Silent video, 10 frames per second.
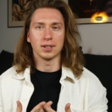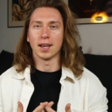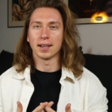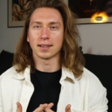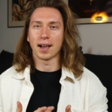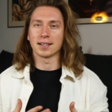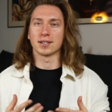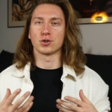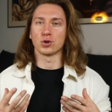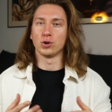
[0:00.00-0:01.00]
yet as
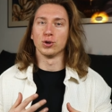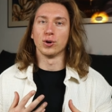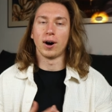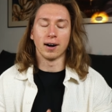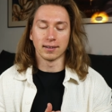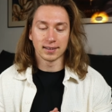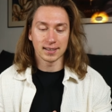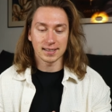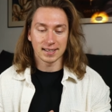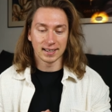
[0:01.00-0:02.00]
a solo
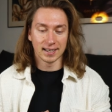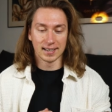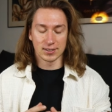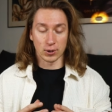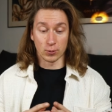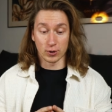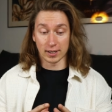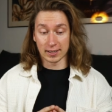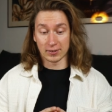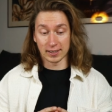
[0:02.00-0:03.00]
artist, so I'm
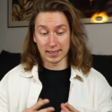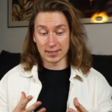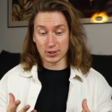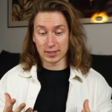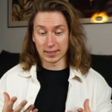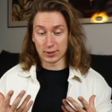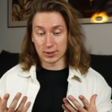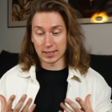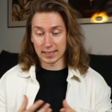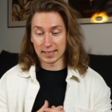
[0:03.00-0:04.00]
really really interested to
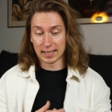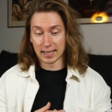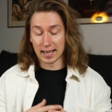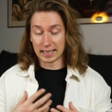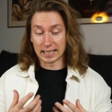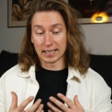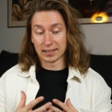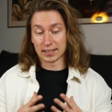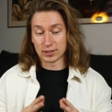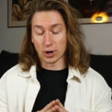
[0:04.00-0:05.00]
see and hear
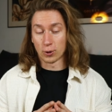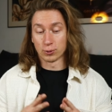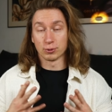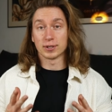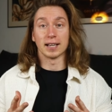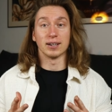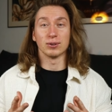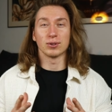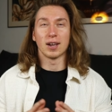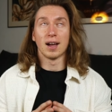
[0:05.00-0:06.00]
his own
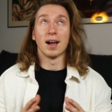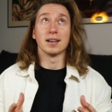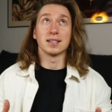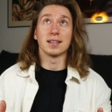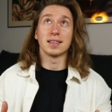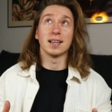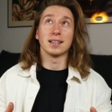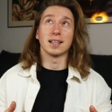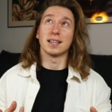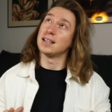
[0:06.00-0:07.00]
sound, as I think
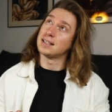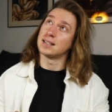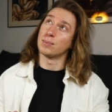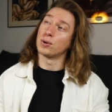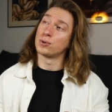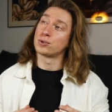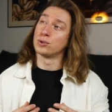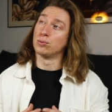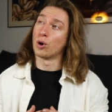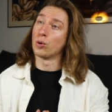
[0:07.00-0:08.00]
that he is the
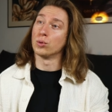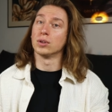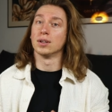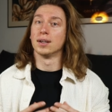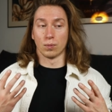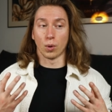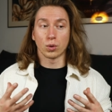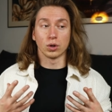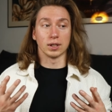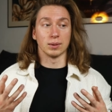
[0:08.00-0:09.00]
most grown
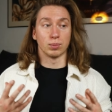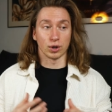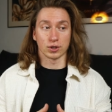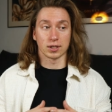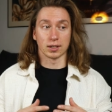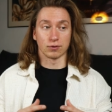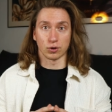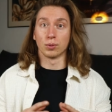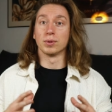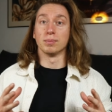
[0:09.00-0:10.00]
vocally person
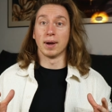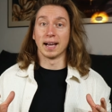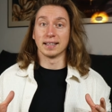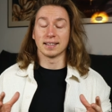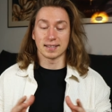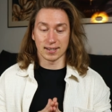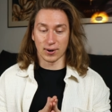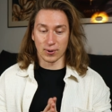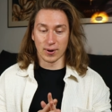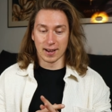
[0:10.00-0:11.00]
from the band,
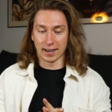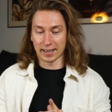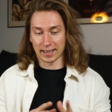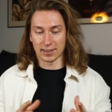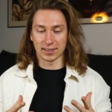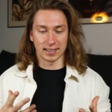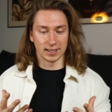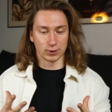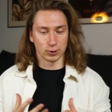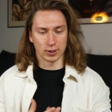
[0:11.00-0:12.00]
so I cannot
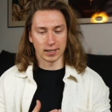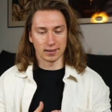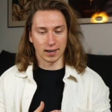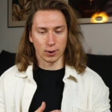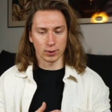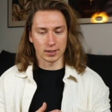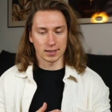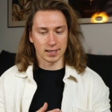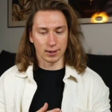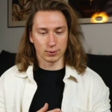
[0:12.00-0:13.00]
hear to hear how it
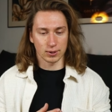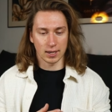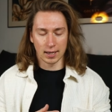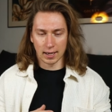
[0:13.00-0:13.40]
sounds.